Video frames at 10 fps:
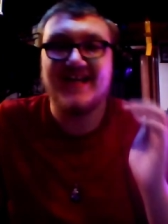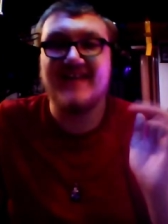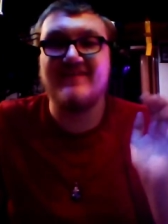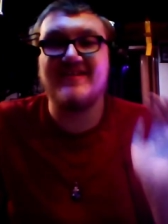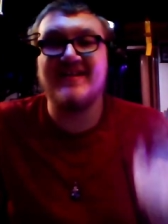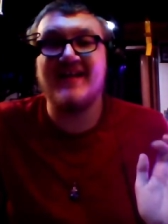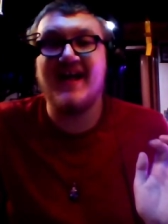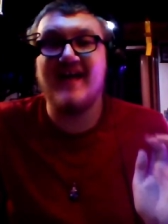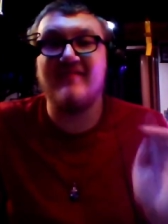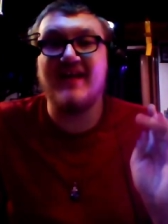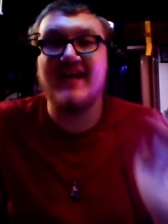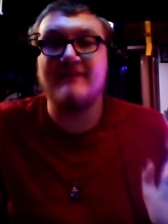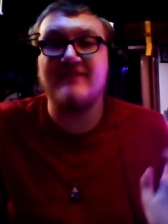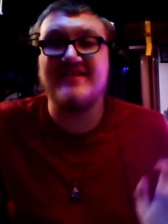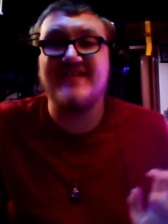if it didn't have any
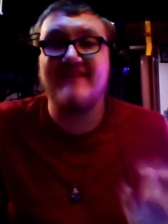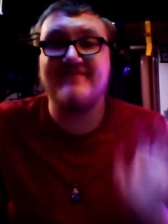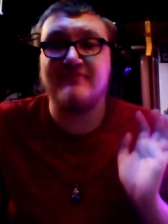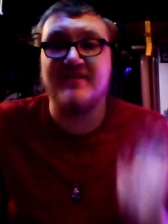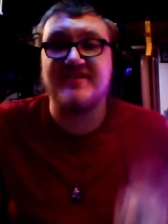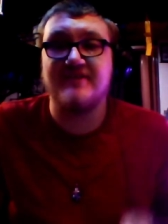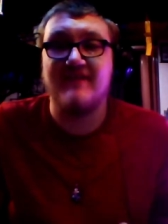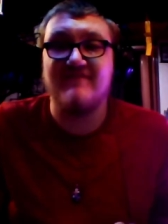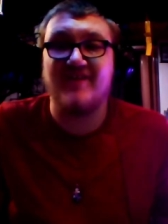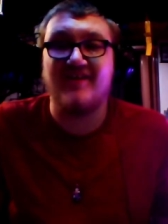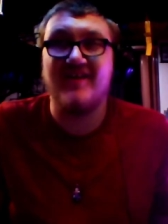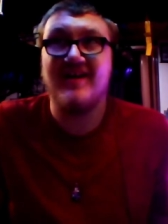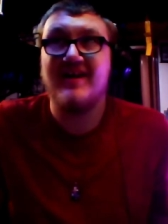pre-saves whatsoever.